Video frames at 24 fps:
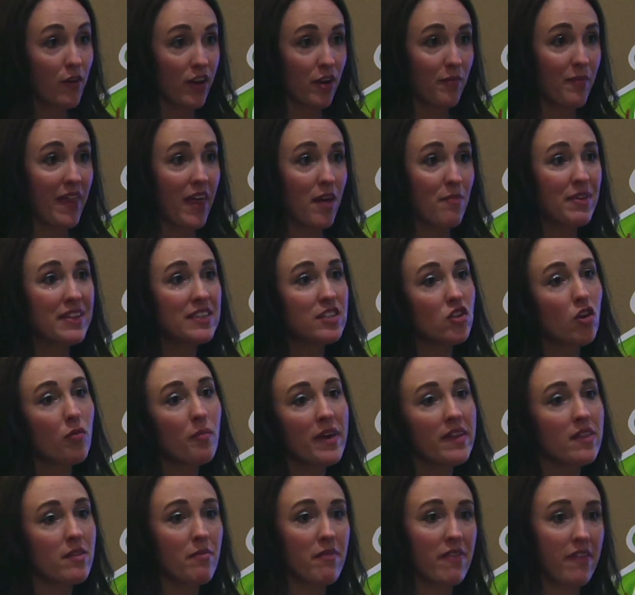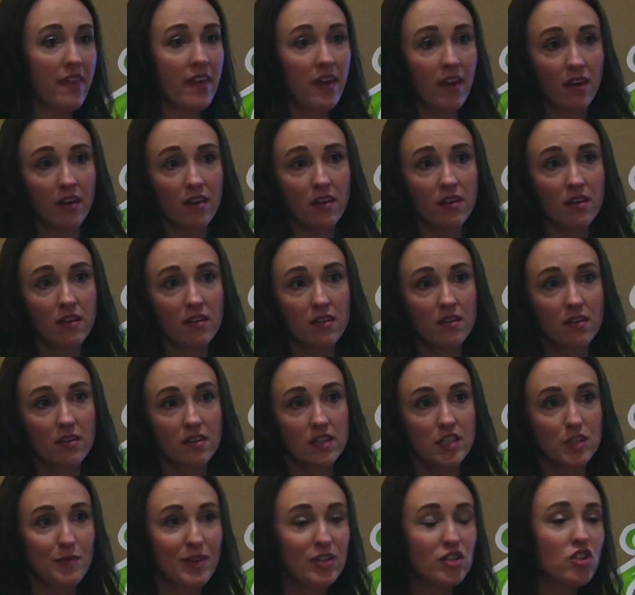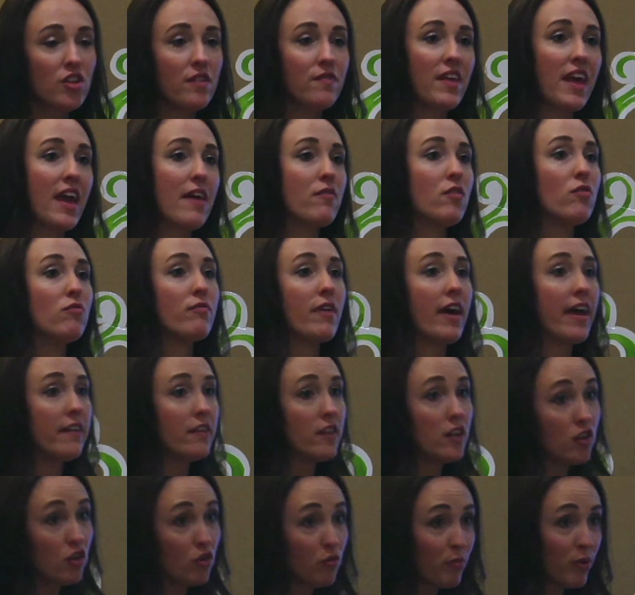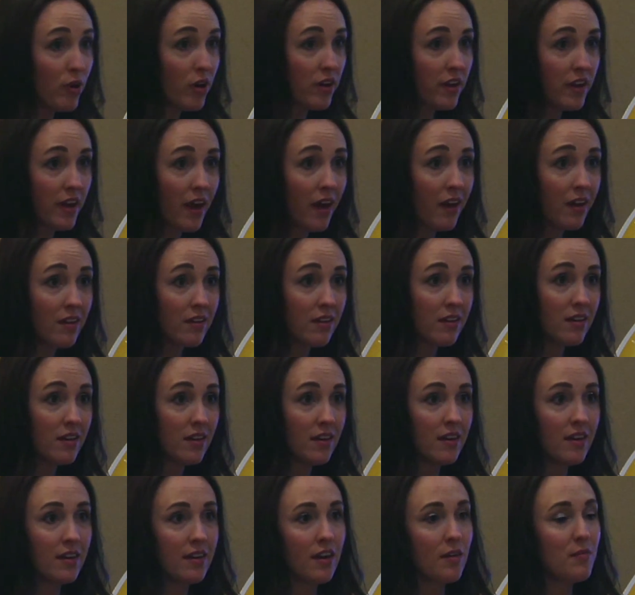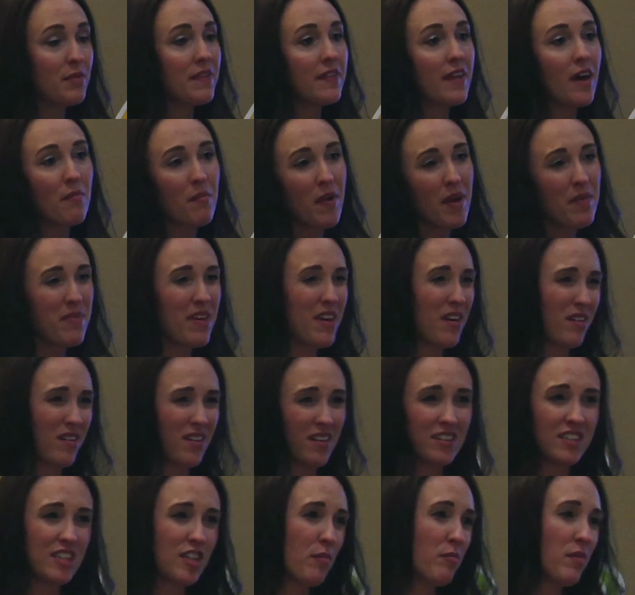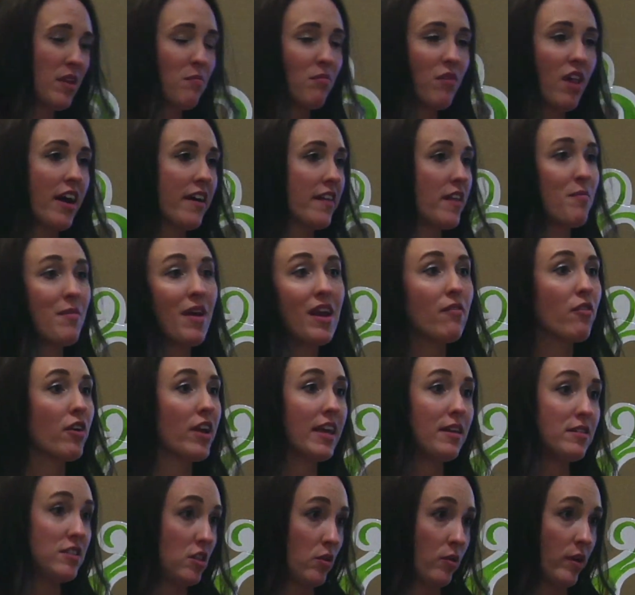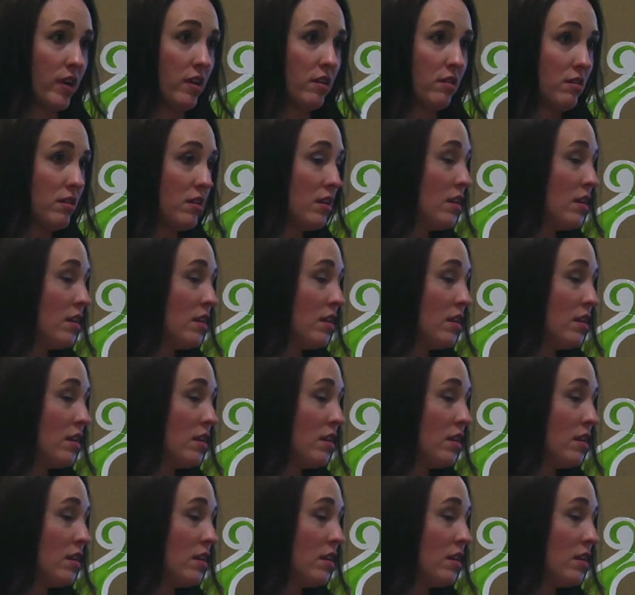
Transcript: recommend that, because don't make them think, especially if they haven't read the new book yet. I mean, that might be a stumbling block and they may never get to it.